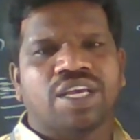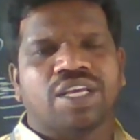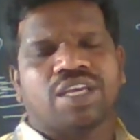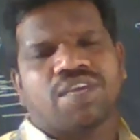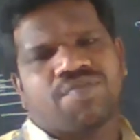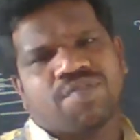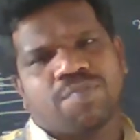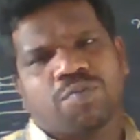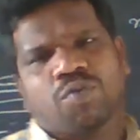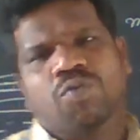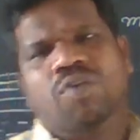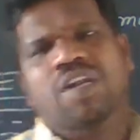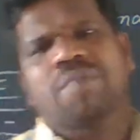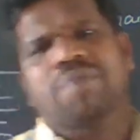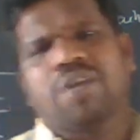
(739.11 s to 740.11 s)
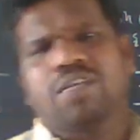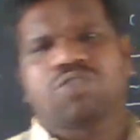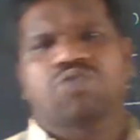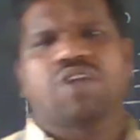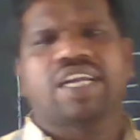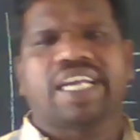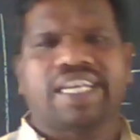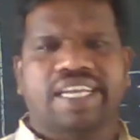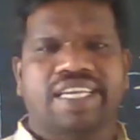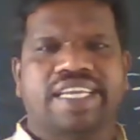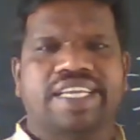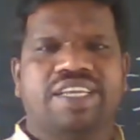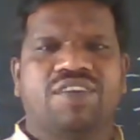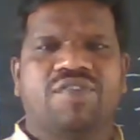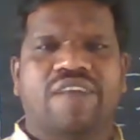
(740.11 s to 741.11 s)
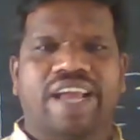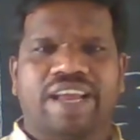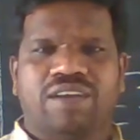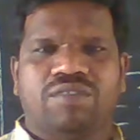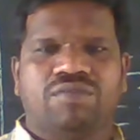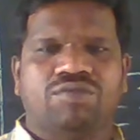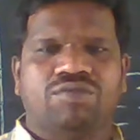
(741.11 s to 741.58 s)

if your program does not return any values,